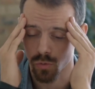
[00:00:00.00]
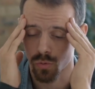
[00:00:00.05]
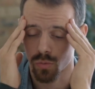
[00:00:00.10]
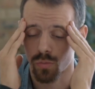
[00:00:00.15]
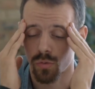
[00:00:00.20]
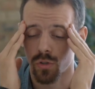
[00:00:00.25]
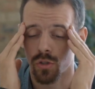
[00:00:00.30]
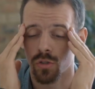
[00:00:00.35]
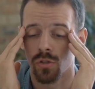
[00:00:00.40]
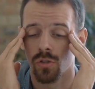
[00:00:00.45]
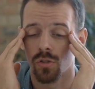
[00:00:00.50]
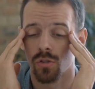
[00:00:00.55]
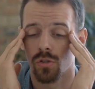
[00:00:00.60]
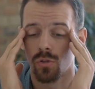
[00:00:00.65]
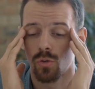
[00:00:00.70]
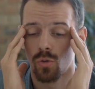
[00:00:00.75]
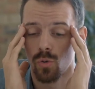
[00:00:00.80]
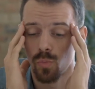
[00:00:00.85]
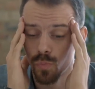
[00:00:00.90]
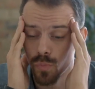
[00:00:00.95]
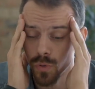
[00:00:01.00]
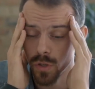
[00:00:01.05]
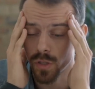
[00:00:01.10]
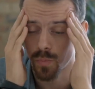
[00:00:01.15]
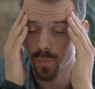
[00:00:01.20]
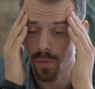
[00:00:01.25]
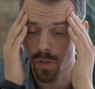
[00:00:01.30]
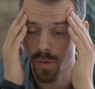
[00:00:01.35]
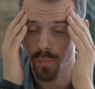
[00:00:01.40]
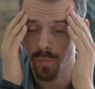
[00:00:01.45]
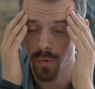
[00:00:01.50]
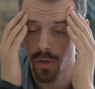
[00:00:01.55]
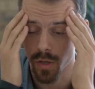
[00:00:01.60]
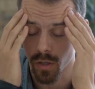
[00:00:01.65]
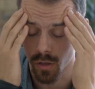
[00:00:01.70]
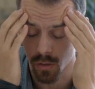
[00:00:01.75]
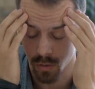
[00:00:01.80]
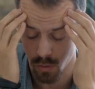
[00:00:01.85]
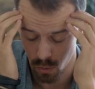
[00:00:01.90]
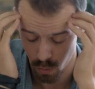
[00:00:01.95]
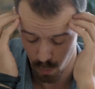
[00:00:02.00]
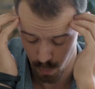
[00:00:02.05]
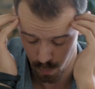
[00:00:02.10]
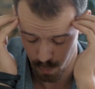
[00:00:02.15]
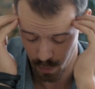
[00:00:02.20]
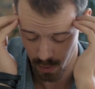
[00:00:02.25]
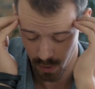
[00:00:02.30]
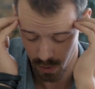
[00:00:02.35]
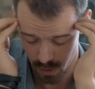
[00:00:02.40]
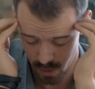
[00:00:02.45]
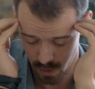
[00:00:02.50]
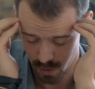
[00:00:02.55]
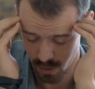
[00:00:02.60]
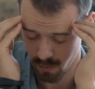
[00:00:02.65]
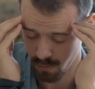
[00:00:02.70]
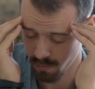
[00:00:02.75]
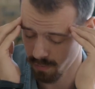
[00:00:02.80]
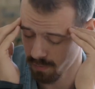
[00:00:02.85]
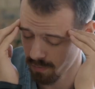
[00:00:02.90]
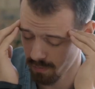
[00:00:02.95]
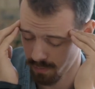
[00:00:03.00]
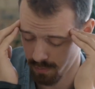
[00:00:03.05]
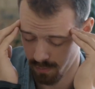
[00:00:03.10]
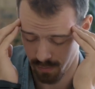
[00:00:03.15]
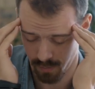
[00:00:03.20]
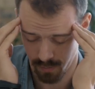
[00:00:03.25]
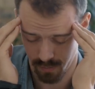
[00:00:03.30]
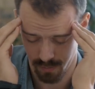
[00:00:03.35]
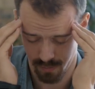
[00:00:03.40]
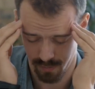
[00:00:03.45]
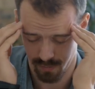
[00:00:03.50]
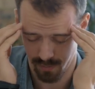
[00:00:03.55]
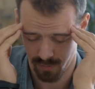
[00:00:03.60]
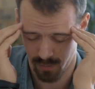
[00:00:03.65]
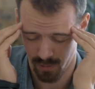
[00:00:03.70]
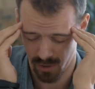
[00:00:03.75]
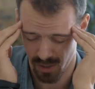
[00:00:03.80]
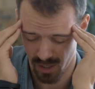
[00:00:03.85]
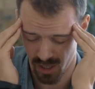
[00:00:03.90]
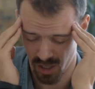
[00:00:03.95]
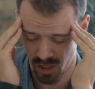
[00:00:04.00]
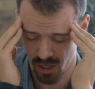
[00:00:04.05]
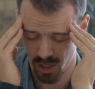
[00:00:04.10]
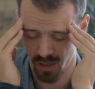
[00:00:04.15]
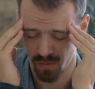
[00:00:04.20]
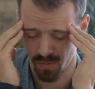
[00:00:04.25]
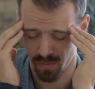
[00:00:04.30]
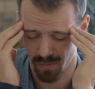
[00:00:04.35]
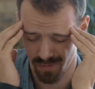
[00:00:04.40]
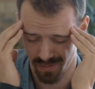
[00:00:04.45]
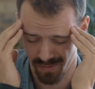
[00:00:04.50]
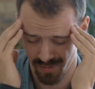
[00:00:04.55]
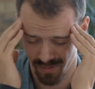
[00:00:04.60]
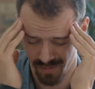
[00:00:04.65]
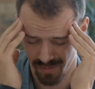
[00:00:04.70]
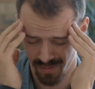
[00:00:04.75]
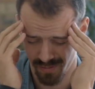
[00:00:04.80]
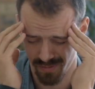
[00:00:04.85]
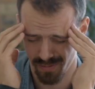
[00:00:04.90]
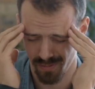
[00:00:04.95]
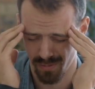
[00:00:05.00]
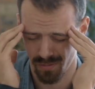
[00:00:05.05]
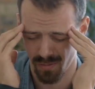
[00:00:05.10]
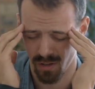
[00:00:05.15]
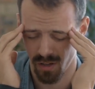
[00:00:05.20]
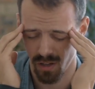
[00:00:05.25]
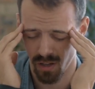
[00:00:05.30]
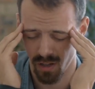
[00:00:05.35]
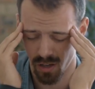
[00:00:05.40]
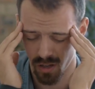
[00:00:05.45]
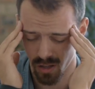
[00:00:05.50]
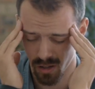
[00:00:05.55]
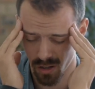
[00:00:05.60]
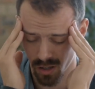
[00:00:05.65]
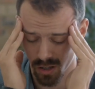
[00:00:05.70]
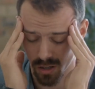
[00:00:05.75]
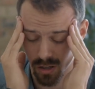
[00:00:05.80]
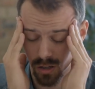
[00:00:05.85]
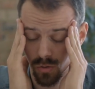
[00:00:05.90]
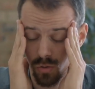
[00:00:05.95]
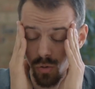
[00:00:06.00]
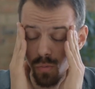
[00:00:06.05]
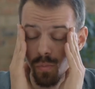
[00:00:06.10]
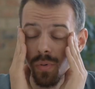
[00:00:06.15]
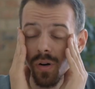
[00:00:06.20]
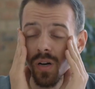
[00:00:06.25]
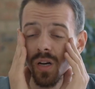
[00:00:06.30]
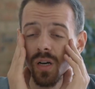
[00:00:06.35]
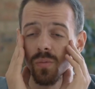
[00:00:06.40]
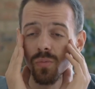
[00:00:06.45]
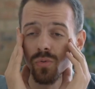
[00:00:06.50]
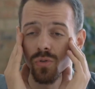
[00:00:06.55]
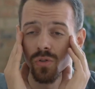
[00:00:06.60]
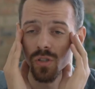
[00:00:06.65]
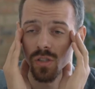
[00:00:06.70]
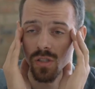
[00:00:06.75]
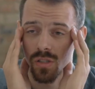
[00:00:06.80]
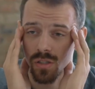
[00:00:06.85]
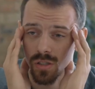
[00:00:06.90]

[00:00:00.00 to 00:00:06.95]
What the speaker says: And his theory is you feel the way you think about something.